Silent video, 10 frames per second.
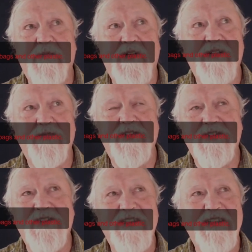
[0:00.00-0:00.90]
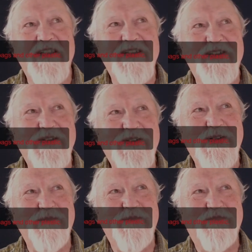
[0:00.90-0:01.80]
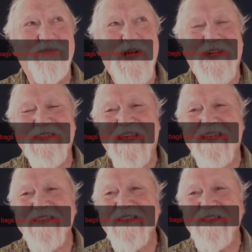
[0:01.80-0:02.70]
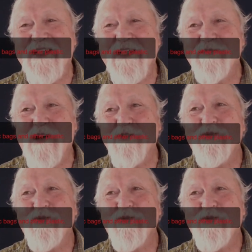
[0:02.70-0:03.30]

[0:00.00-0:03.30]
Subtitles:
I was just listening to a podcast today about